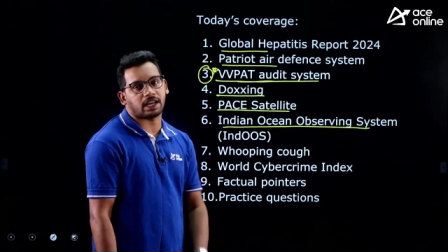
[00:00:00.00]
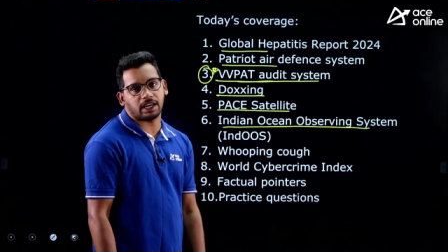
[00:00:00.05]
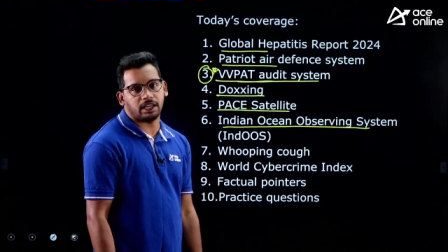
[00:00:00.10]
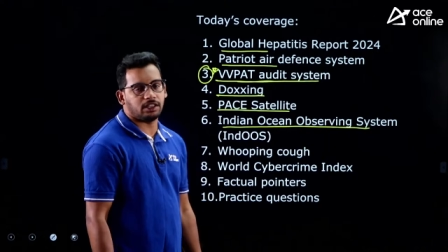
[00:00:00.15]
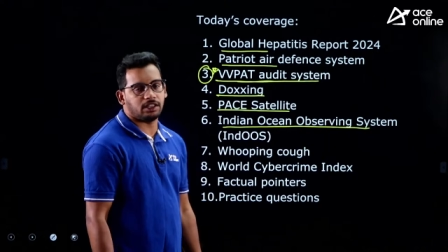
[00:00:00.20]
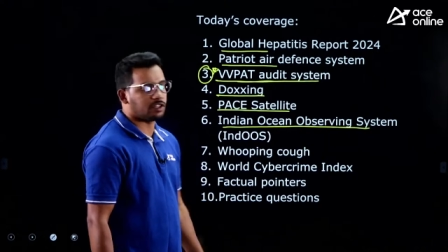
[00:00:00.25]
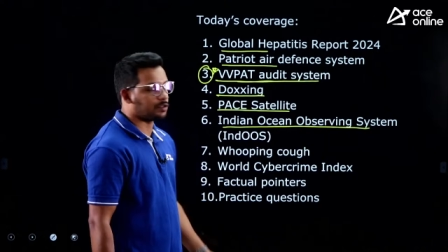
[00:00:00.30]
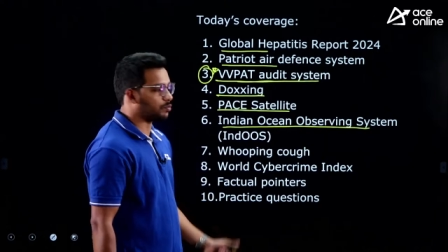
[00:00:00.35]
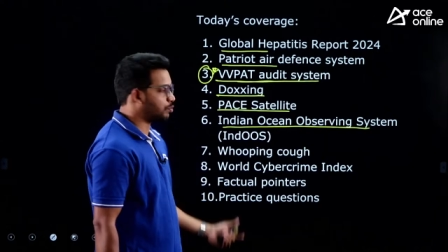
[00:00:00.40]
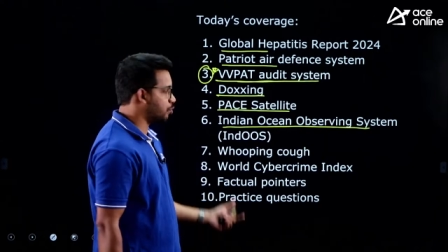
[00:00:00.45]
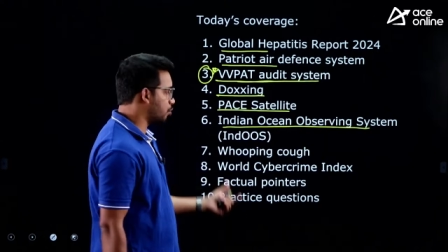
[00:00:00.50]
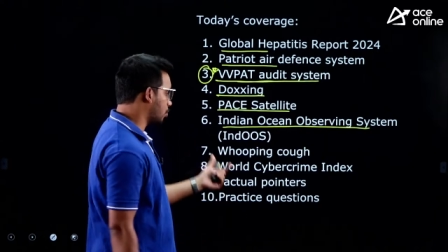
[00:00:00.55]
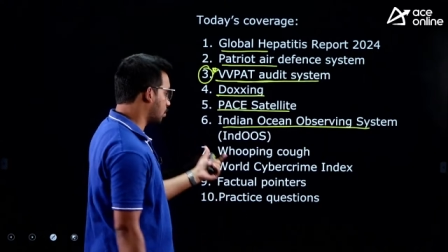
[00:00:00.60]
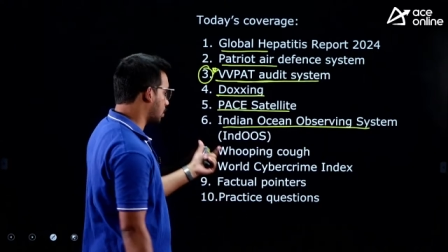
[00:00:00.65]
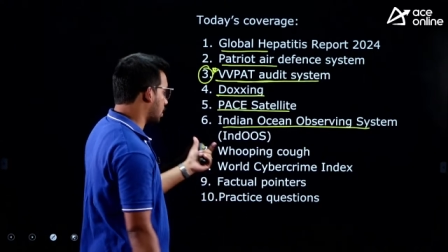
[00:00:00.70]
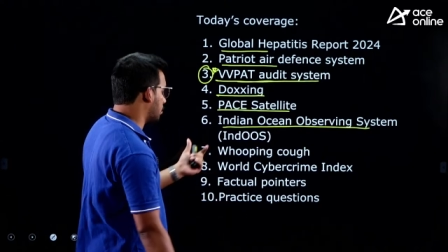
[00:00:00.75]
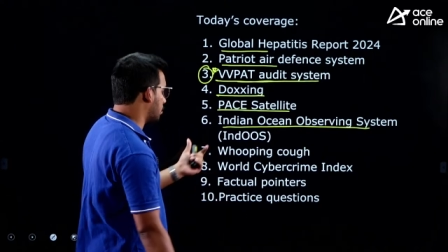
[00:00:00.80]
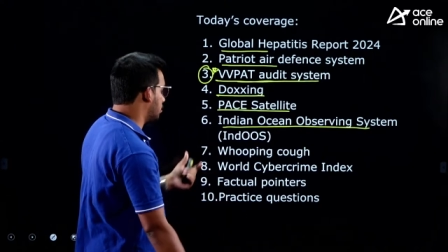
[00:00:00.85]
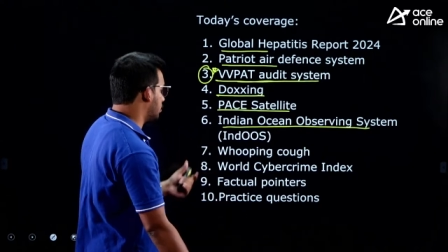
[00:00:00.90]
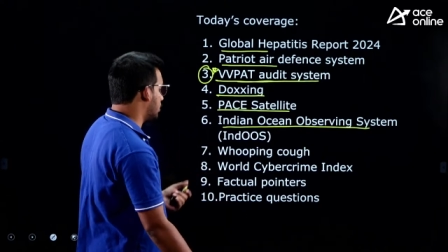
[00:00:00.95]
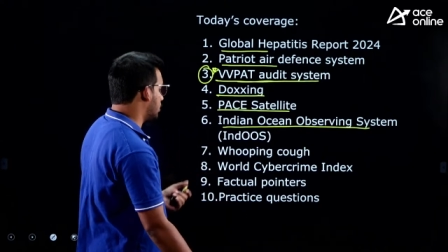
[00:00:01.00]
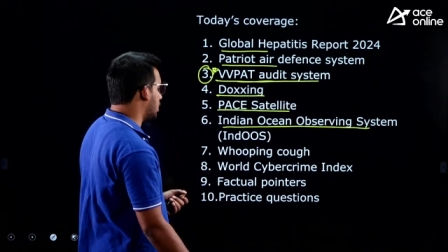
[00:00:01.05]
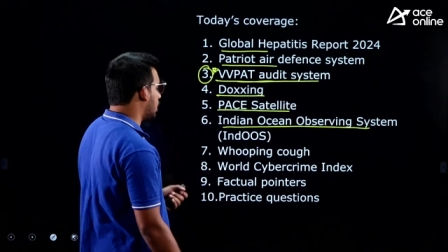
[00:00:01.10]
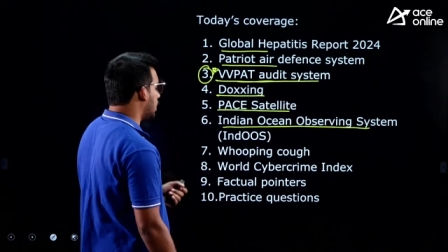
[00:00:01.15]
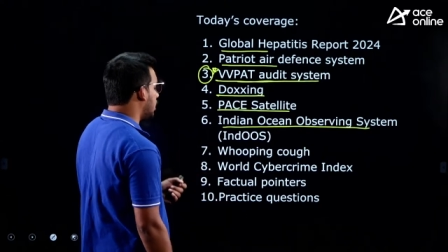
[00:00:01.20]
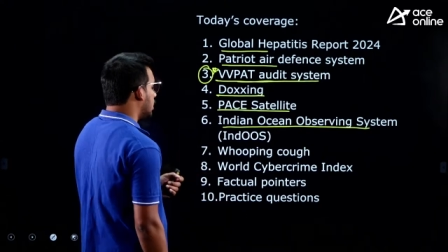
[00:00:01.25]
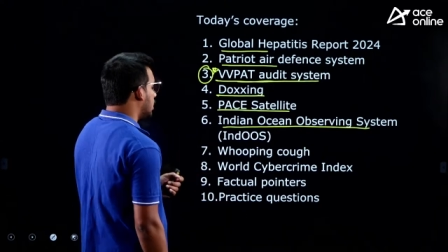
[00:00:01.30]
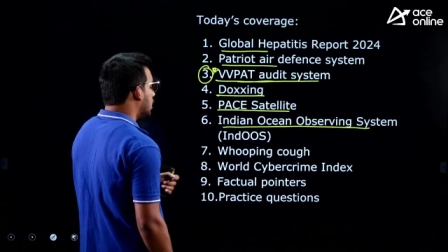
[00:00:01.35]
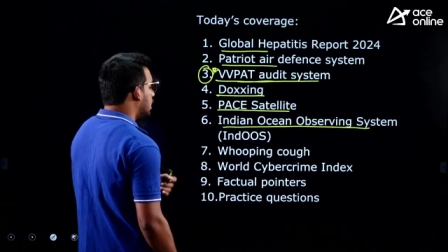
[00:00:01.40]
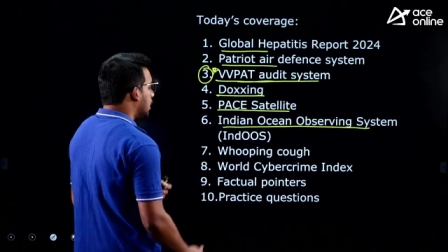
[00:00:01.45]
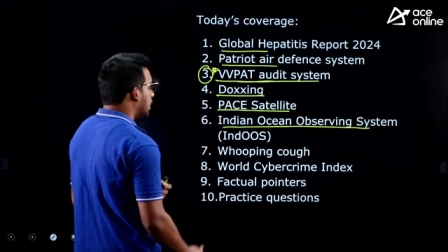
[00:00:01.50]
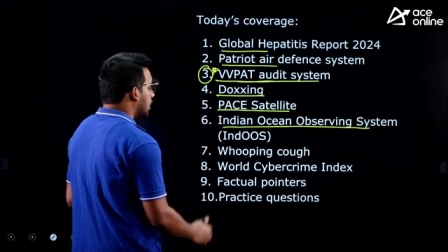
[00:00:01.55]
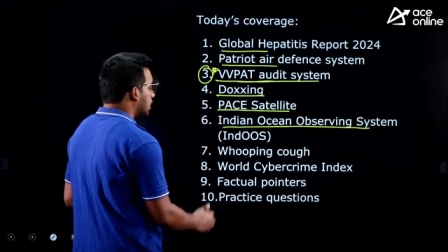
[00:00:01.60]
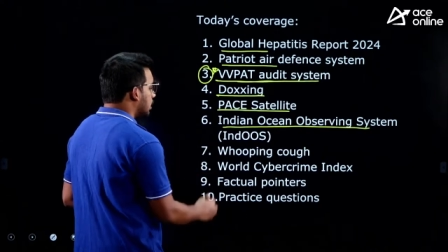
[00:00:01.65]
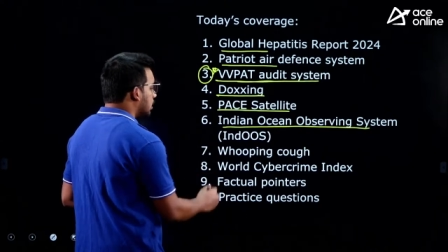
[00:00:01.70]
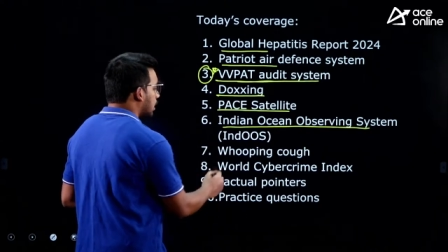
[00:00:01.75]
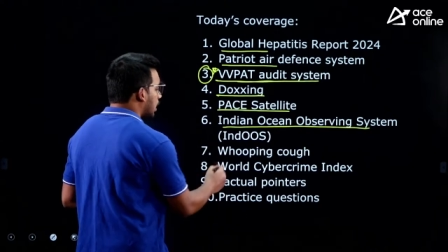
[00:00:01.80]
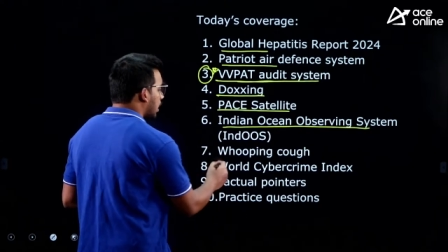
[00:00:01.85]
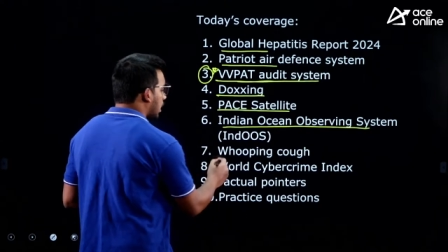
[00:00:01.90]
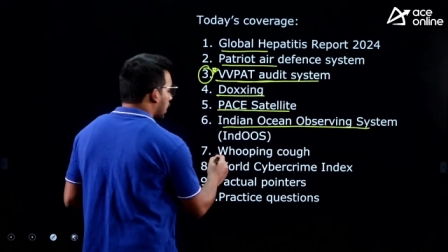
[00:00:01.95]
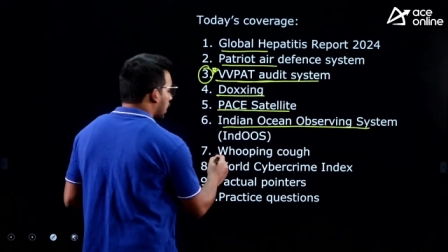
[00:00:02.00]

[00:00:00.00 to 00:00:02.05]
again this program right. Then